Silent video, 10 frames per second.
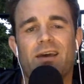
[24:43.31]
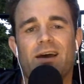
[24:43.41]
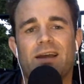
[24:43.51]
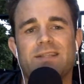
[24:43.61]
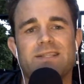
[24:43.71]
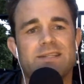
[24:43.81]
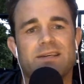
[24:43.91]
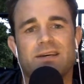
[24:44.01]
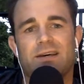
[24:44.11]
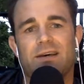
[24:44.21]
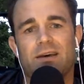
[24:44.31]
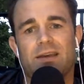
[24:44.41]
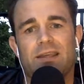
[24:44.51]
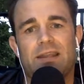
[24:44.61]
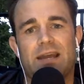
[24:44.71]
I
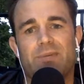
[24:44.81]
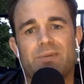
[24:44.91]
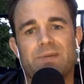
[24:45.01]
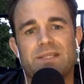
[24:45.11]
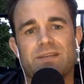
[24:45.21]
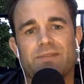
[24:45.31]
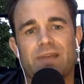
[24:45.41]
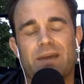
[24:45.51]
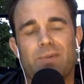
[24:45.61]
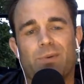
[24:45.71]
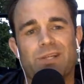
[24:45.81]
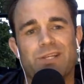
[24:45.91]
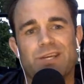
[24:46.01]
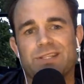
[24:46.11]
cannot pull myself for the Apple Watch yet.